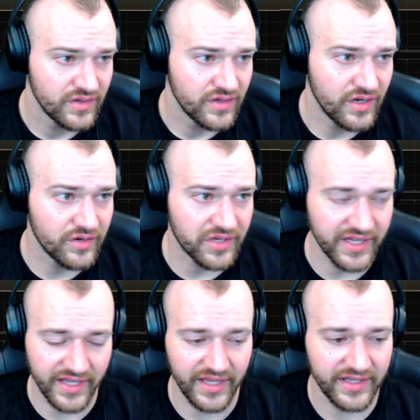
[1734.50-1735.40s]

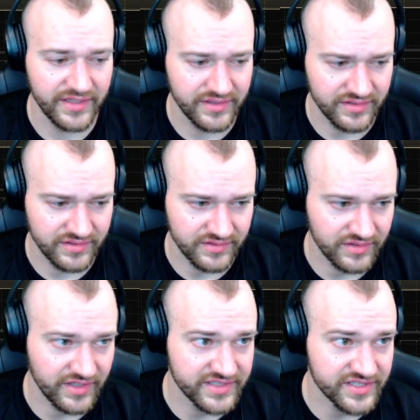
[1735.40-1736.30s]
Okay,
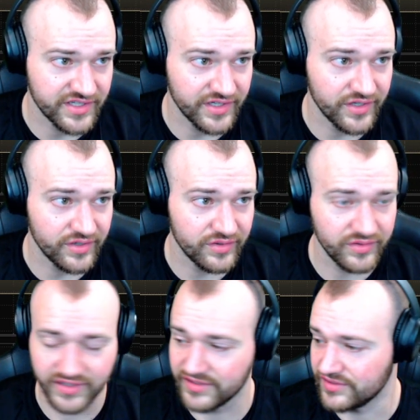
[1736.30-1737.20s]
let's go
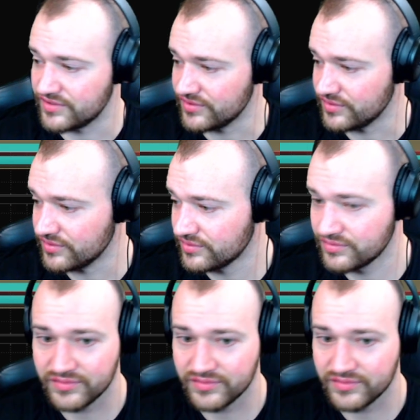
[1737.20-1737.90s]
and do